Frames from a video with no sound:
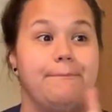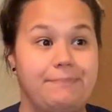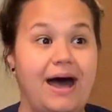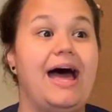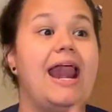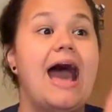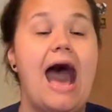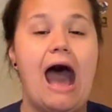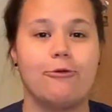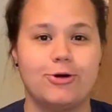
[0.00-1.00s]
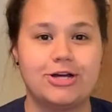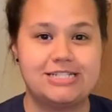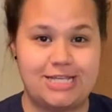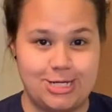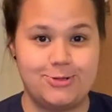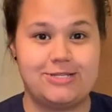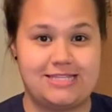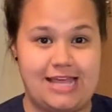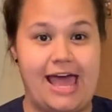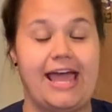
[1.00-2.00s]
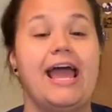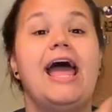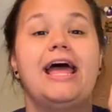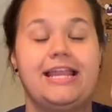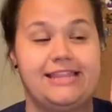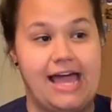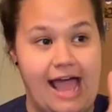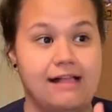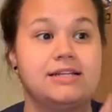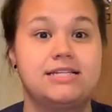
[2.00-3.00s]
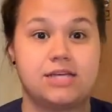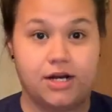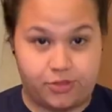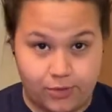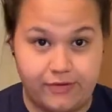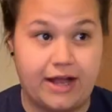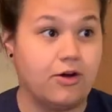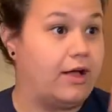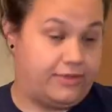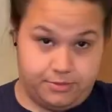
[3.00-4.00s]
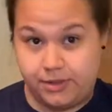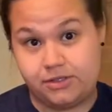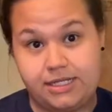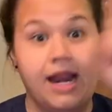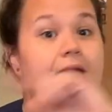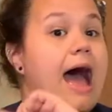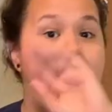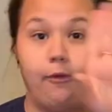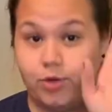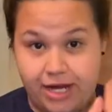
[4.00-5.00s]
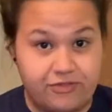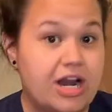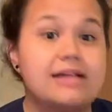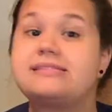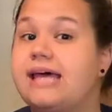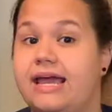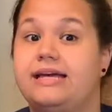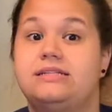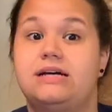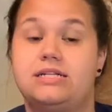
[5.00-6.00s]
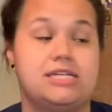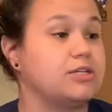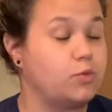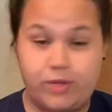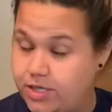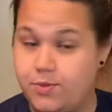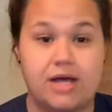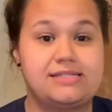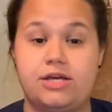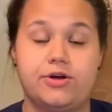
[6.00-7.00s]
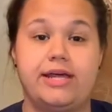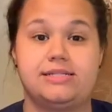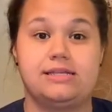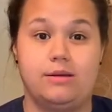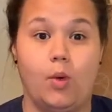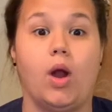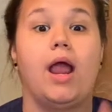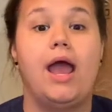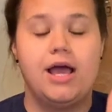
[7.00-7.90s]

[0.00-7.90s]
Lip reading: But I will continue to say that Allen is going to throw that girl out the building. I will never not say it until we do not see her dance anymore.